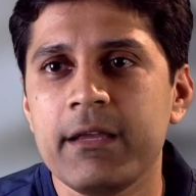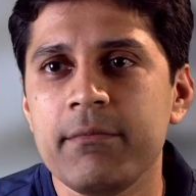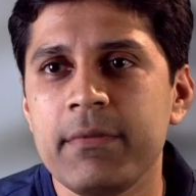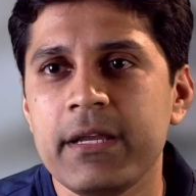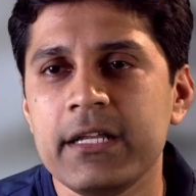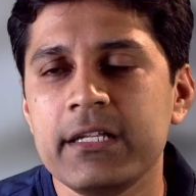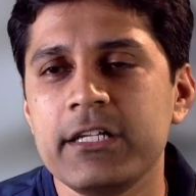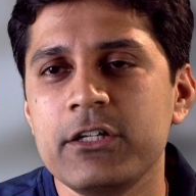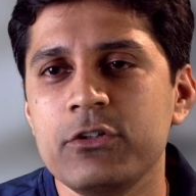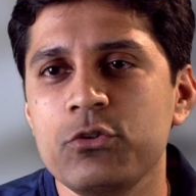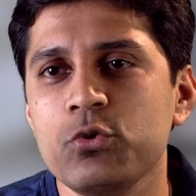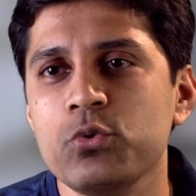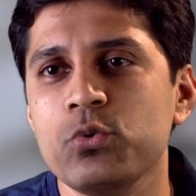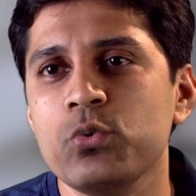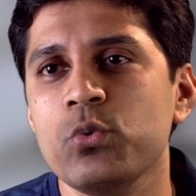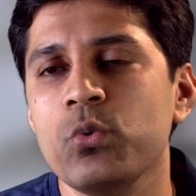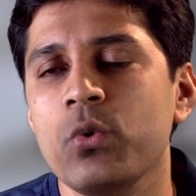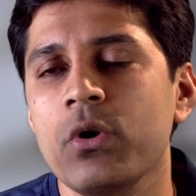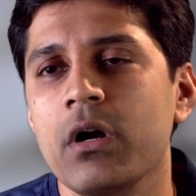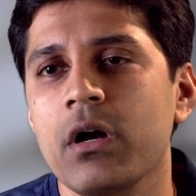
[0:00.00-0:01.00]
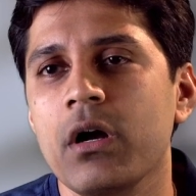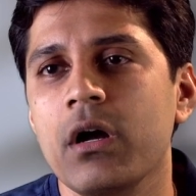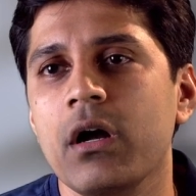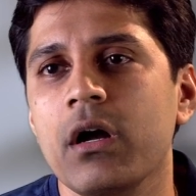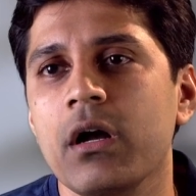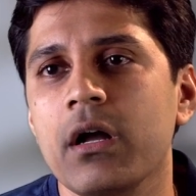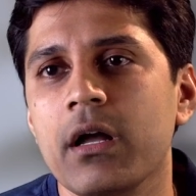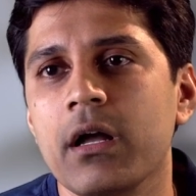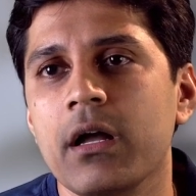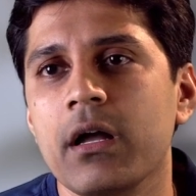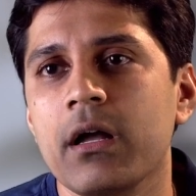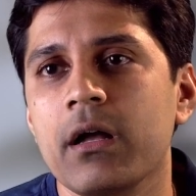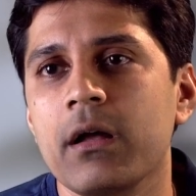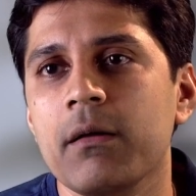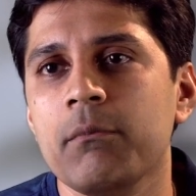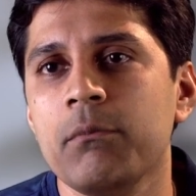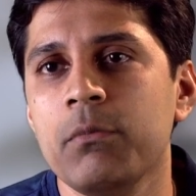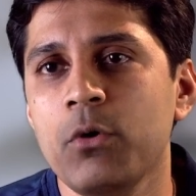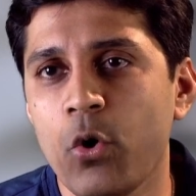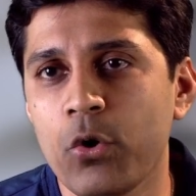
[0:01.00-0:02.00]
mainly do
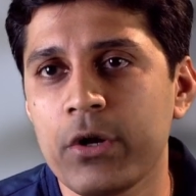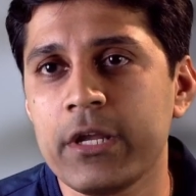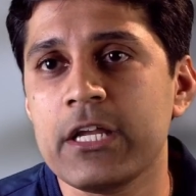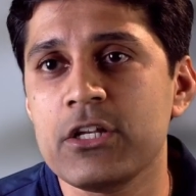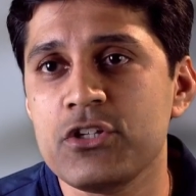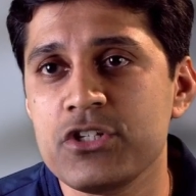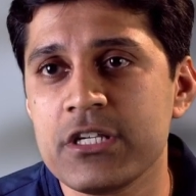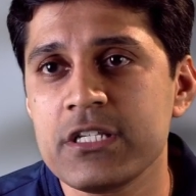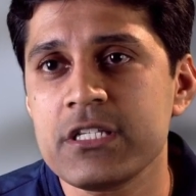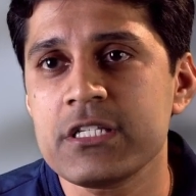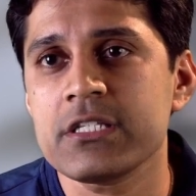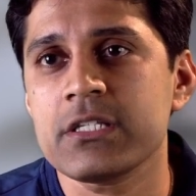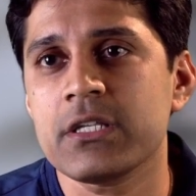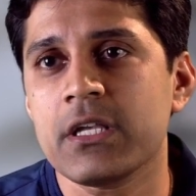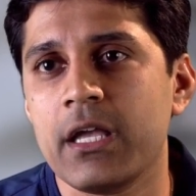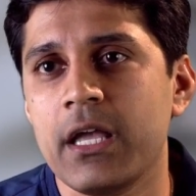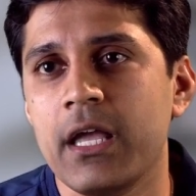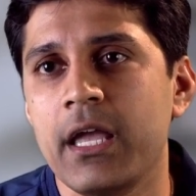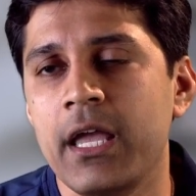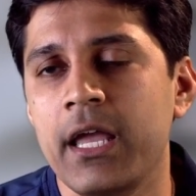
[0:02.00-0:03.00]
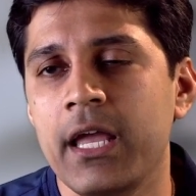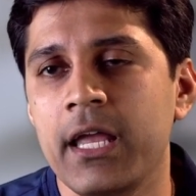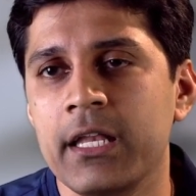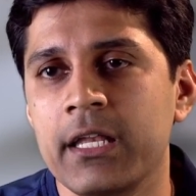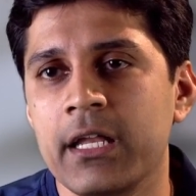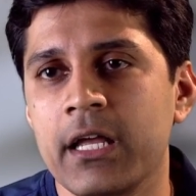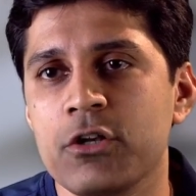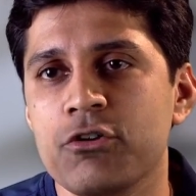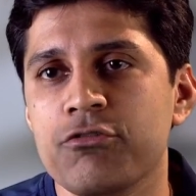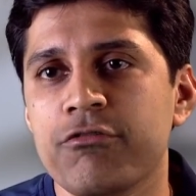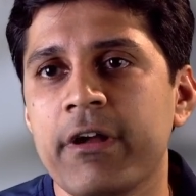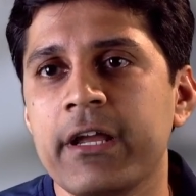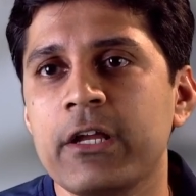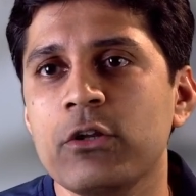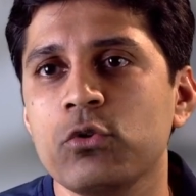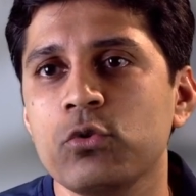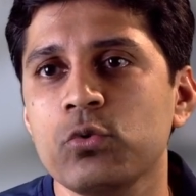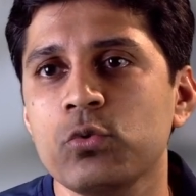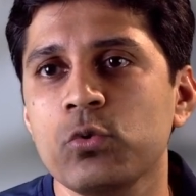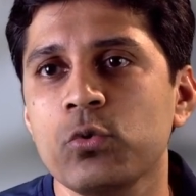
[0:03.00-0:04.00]
blockages and
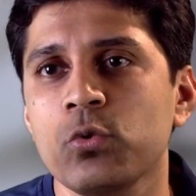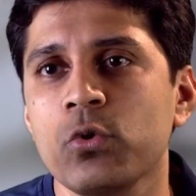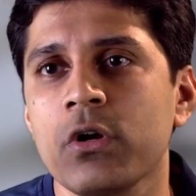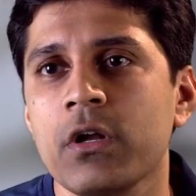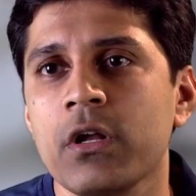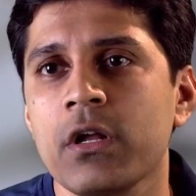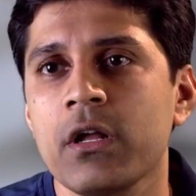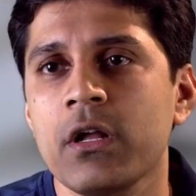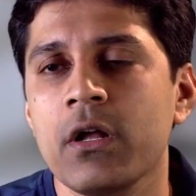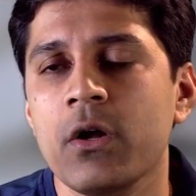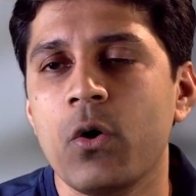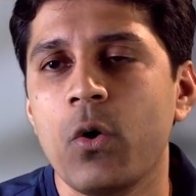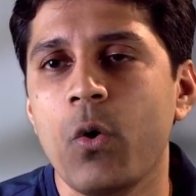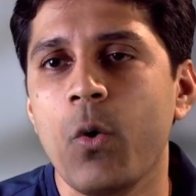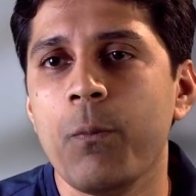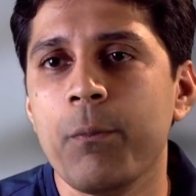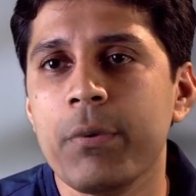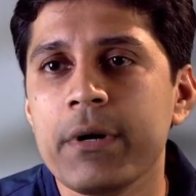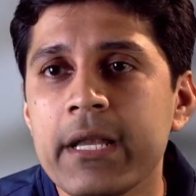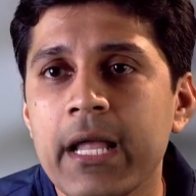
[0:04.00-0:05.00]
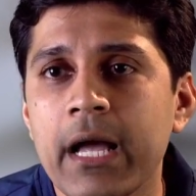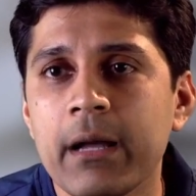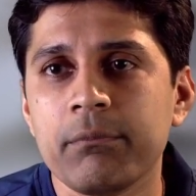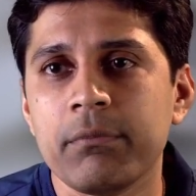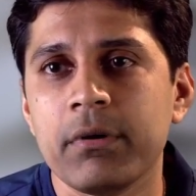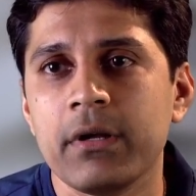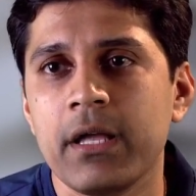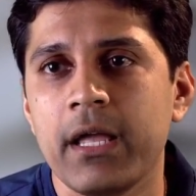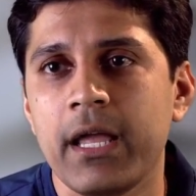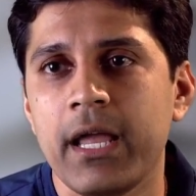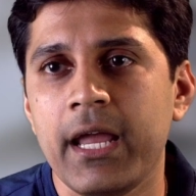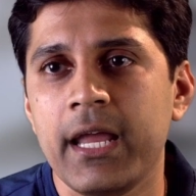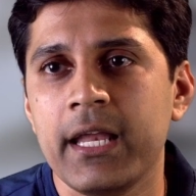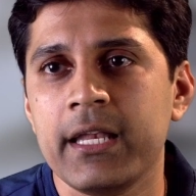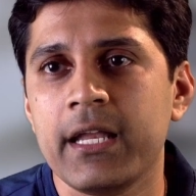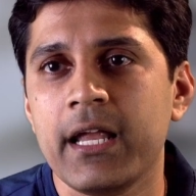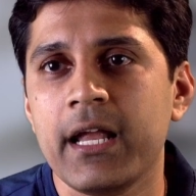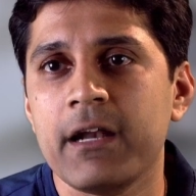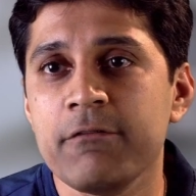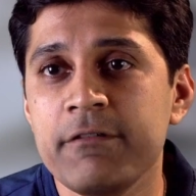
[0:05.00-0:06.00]
trying to open up
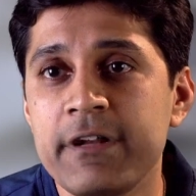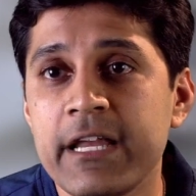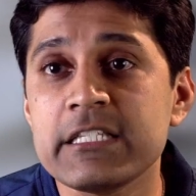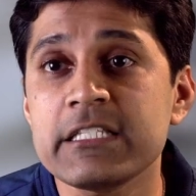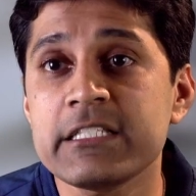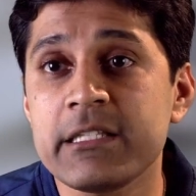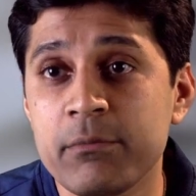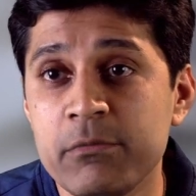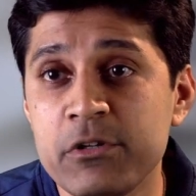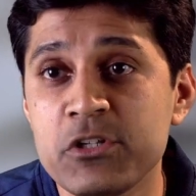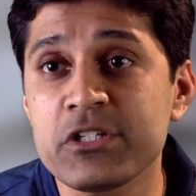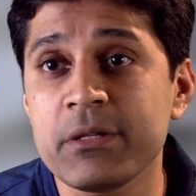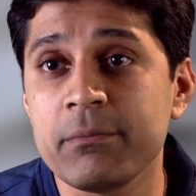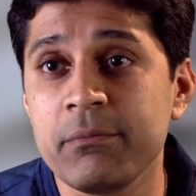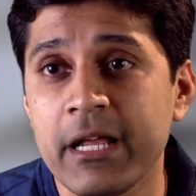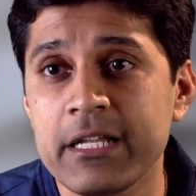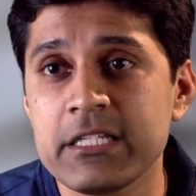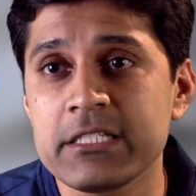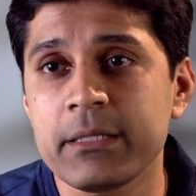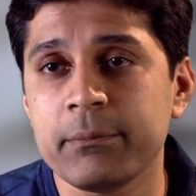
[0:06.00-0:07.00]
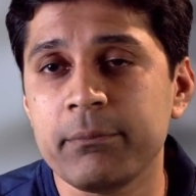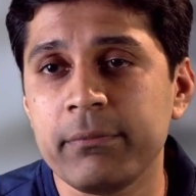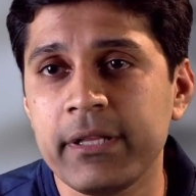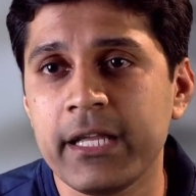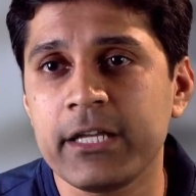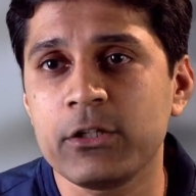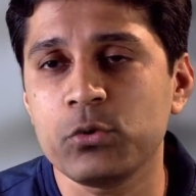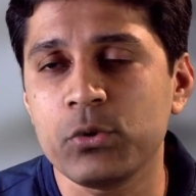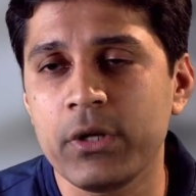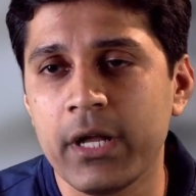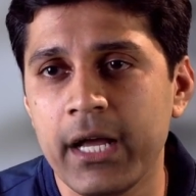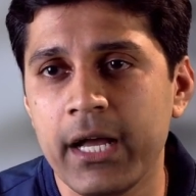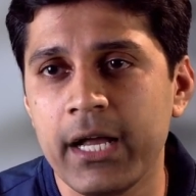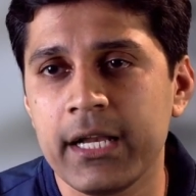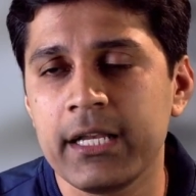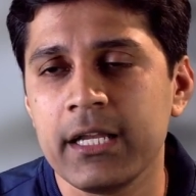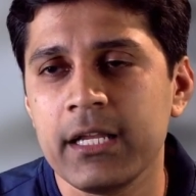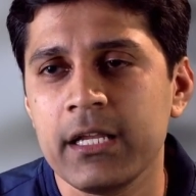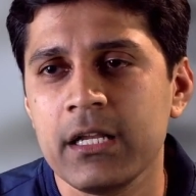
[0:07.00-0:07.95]
and re-establish the blood supply to the heart.